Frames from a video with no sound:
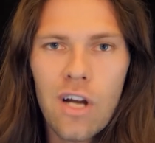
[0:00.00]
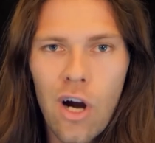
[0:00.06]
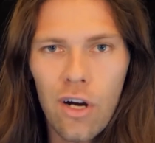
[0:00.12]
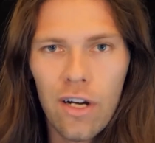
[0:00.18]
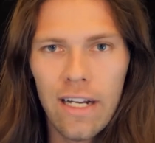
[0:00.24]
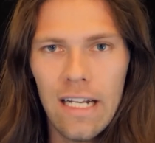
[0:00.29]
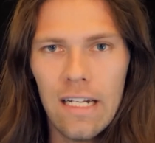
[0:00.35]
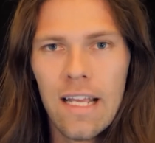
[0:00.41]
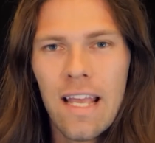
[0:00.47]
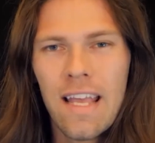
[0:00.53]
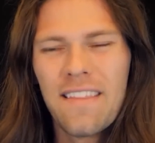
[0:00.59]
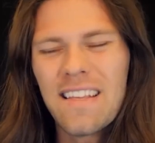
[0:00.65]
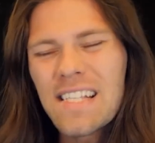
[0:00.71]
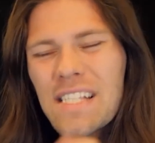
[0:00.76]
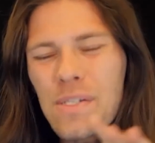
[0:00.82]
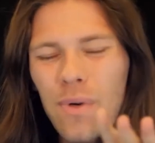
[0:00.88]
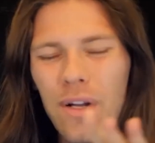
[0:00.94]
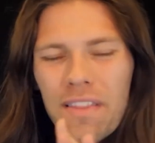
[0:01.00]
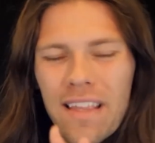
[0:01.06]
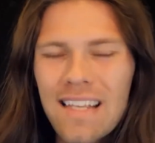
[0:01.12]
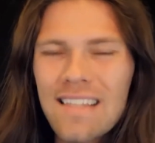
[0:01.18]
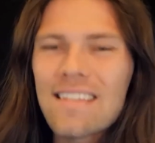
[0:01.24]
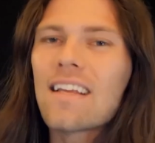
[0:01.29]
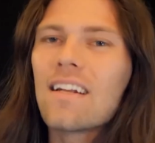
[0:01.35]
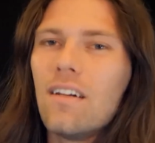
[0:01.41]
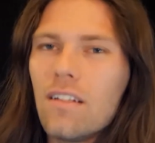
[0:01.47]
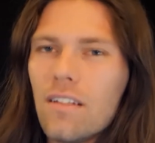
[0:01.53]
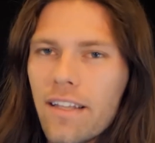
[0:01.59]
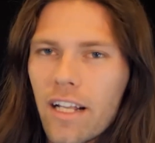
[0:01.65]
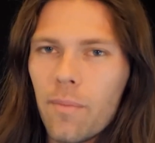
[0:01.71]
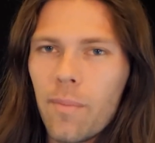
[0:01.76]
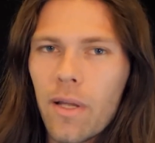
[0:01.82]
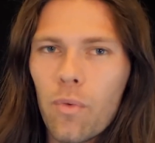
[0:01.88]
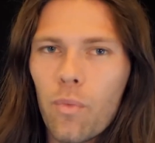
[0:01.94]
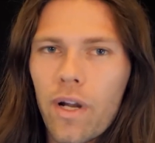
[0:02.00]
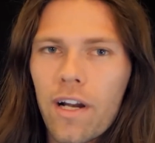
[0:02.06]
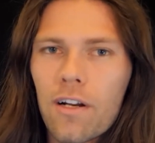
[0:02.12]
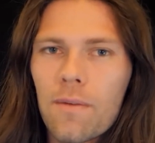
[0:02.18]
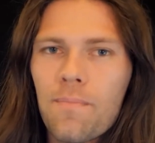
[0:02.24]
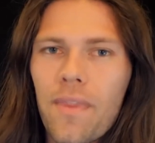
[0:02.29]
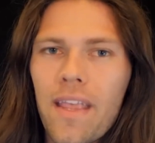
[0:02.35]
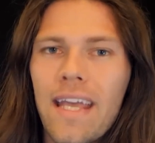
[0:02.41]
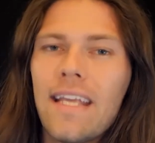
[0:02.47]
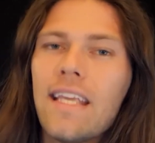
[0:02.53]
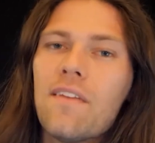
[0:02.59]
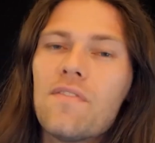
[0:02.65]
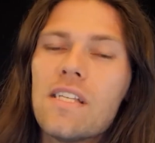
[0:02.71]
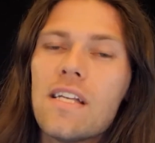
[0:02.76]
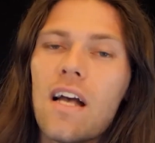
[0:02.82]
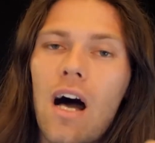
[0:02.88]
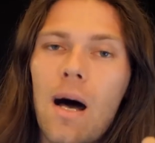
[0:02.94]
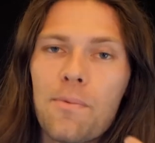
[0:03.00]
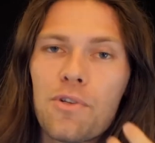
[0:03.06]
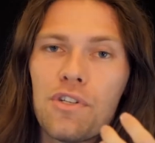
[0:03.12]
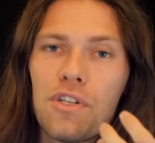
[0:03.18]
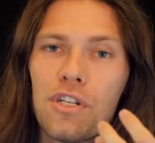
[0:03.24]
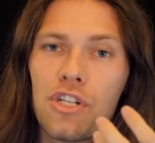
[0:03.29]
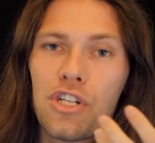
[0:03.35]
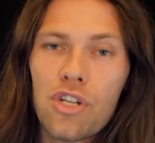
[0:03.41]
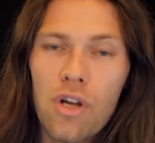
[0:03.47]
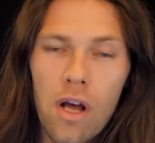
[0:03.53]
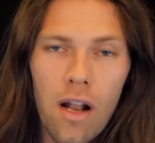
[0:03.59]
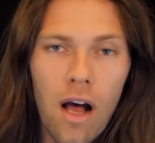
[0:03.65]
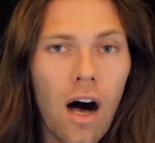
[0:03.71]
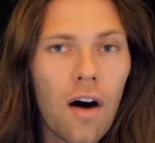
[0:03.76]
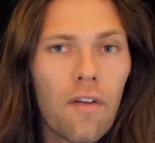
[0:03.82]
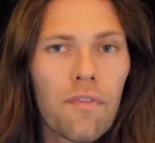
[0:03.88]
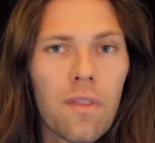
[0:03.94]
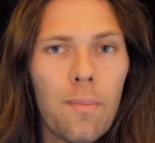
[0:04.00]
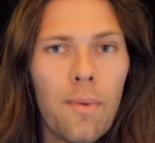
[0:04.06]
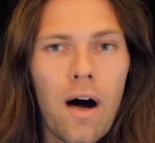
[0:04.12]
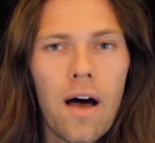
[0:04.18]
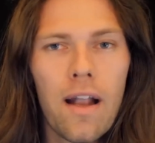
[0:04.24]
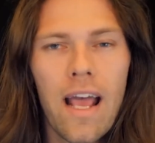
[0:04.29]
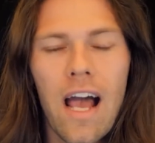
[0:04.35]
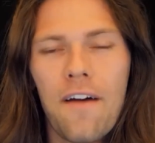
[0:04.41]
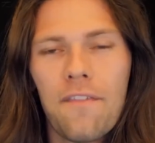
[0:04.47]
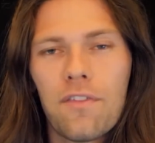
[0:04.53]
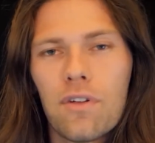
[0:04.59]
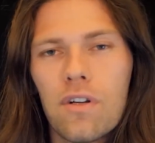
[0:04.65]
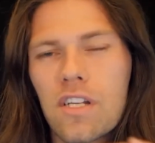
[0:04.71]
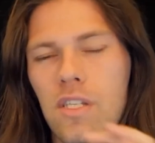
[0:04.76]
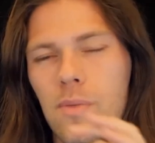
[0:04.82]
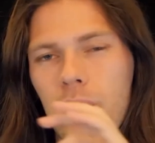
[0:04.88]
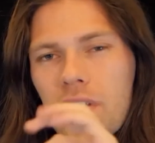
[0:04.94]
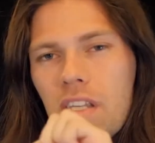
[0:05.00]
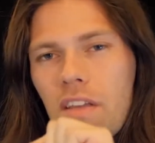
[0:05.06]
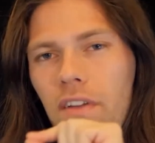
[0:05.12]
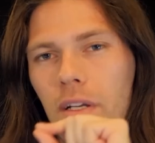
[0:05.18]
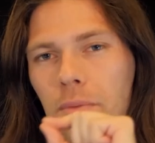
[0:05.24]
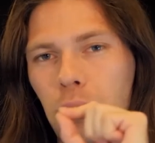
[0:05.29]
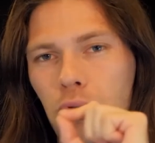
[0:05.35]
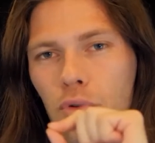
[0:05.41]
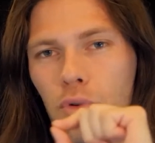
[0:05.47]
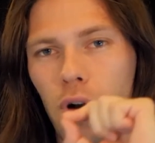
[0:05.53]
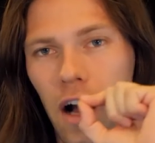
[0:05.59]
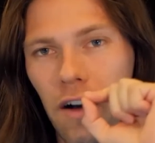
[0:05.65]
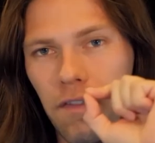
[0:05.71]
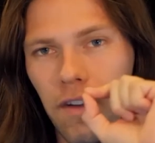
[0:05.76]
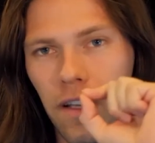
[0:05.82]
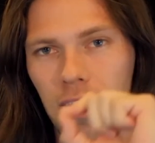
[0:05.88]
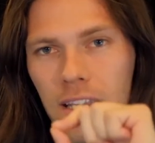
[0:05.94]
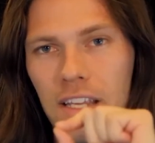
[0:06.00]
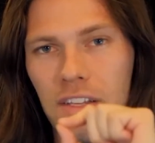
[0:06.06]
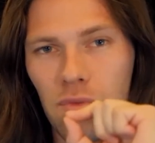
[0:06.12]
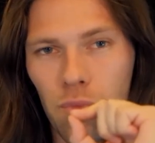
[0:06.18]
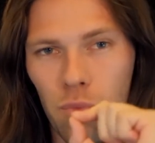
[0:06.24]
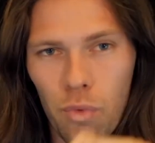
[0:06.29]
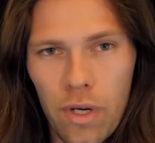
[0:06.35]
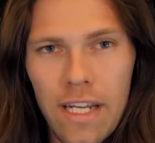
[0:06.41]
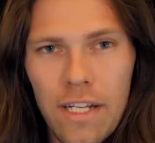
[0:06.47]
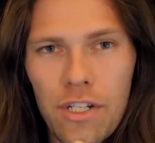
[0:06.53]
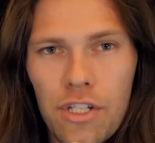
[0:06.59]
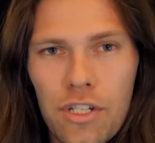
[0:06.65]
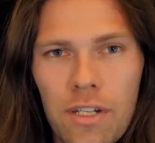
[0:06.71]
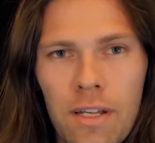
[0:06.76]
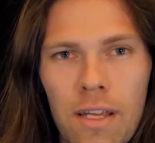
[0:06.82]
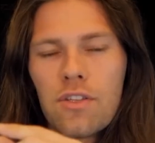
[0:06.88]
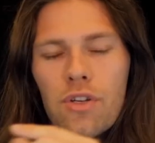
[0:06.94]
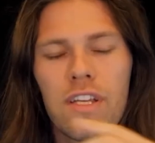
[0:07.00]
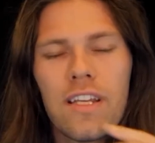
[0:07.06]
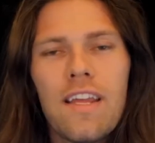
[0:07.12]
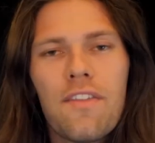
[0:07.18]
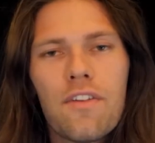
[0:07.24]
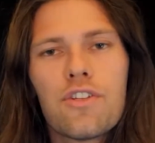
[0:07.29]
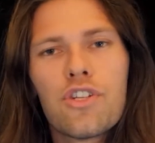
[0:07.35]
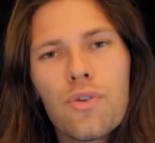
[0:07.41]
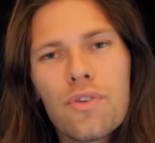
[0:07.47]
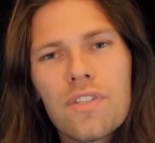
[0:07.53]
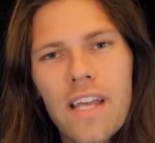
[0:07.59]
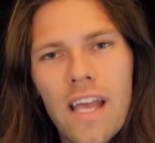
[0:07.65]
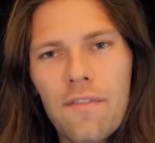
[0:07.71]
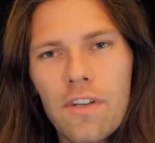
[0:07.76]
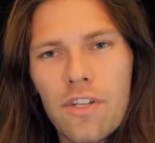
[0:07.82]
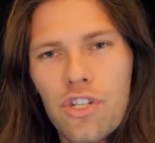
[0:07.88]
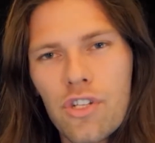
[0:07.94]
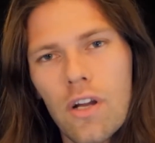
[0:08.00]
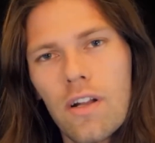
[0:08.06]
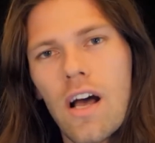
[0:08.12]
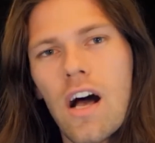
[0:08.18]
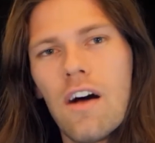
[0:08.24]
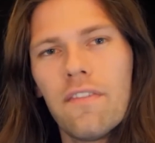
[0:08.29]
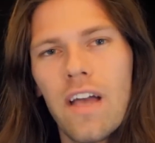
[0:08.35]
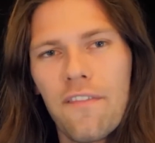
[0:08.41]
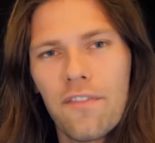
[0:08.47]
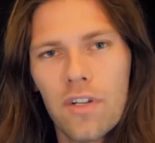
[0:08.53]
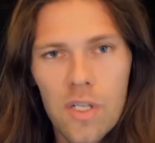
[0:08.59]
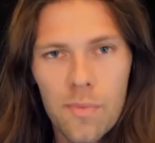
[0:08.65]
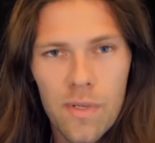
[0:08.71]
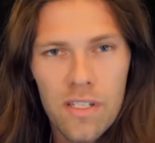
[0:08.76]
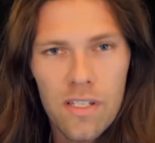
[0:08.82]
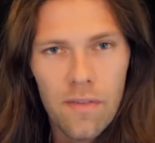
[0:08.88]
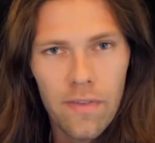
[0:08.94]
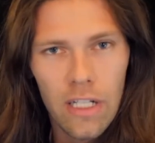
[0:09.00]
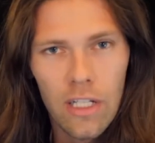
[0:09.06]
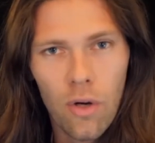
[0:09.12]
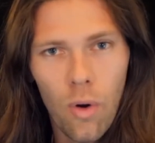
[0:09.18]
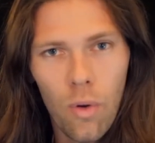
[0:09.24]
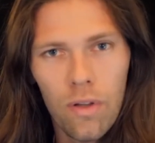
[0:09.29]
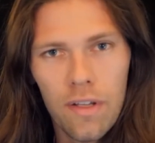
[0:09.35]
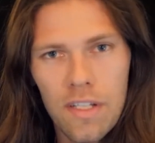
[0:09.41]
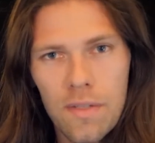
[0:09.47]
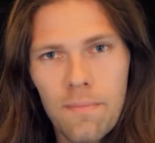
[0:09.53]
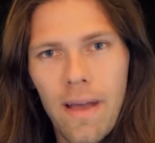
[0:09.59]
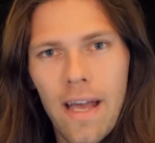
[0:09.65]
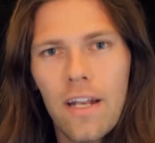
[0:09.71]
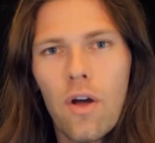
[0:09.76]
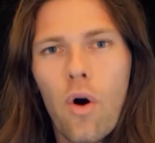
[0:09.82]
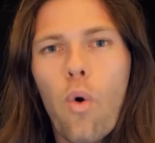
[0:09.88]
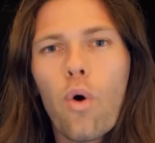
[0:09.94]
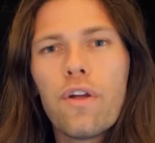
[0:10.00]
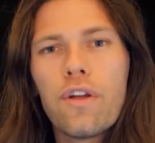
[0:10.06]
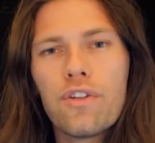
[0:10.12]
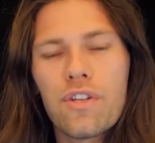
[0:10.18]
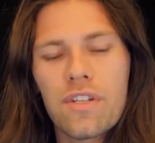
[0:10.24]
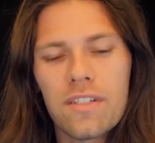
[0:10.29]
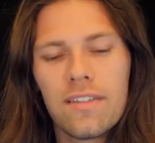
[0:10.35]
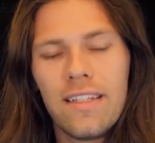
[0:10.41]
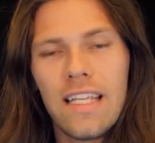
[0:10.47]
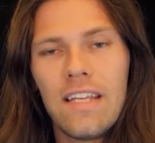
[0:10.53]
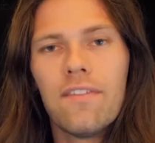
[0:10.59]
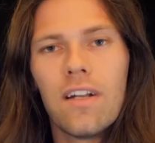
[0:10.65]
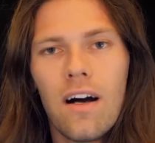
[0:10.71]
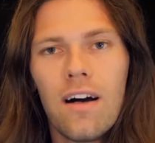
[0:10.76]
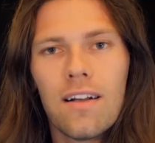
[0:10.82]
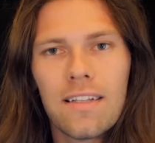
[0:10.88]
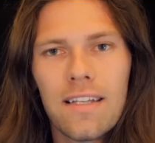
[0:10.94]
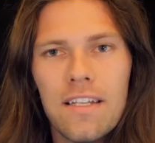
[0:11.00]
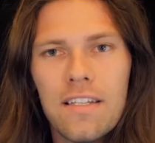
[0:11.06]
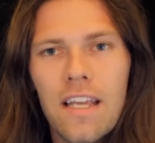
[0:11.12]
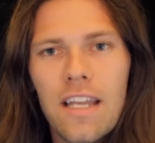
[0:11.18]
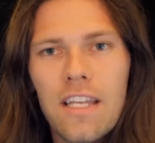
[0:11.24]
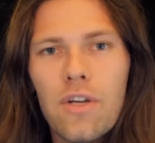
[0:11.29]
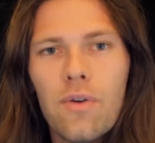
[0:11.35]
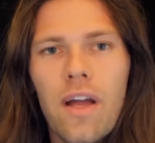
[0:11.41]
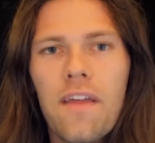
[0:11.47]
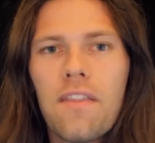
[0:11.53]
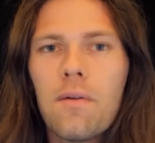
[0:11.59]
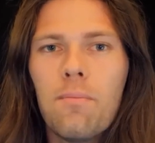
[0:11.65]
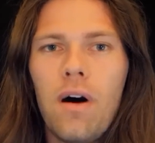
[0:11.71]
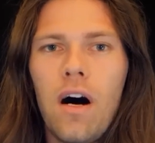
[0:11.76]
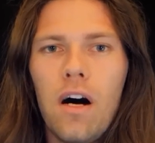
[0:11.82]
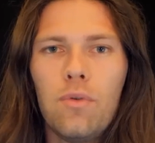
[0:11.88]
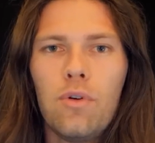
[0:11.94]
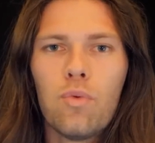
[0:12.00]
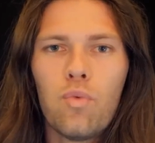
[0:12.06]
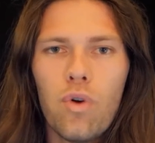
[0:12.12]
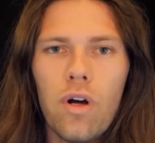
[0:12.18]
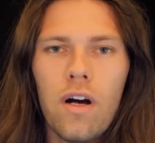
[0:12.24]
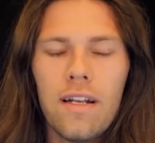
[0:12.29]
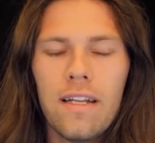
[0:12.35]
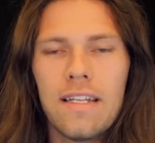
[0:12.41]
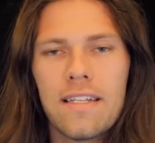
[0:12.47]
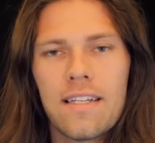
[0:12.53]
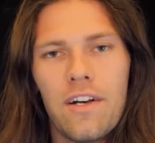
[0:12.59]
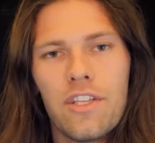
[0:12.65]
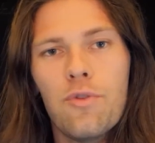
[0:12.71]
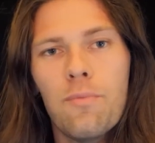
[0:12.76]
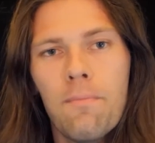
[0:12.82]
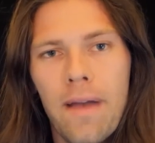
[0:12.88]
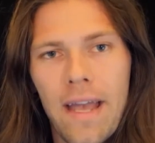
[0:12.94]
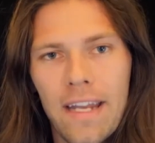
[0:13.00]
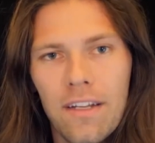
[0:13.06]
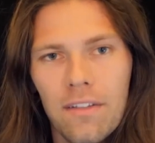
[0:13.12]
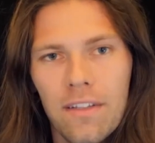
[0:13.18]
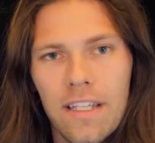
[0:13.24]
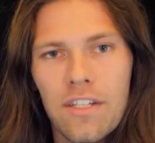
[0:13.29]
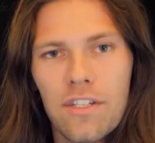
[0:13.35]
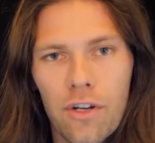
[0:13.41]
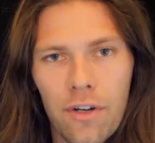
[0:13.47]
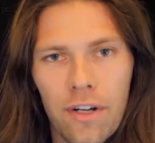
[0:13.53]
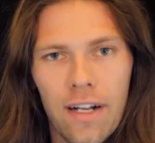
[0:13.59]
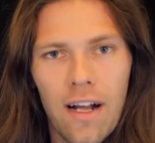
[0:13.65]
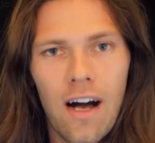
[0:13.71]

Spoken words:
target. This is where things get a little bit weird. It gives the option to shut off the bot after a specific profit is reached. So you can either choose to have it shut off after a specific goal is met, or you can just leave it on continue and the bot will run until you manually turn it